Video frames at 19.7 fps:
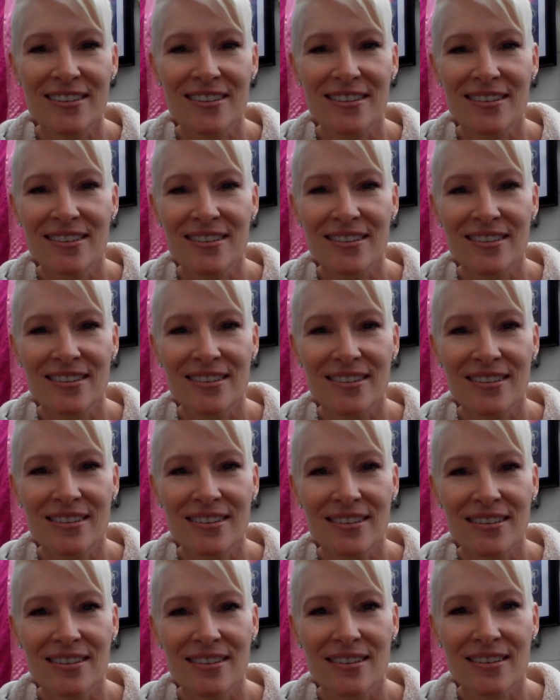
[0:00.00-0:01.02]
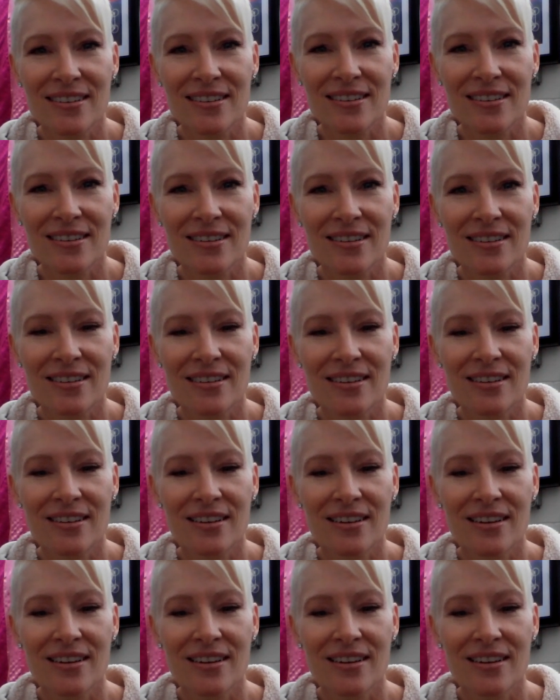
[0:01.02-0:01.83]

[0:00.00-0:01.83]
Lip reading: (no one is talking)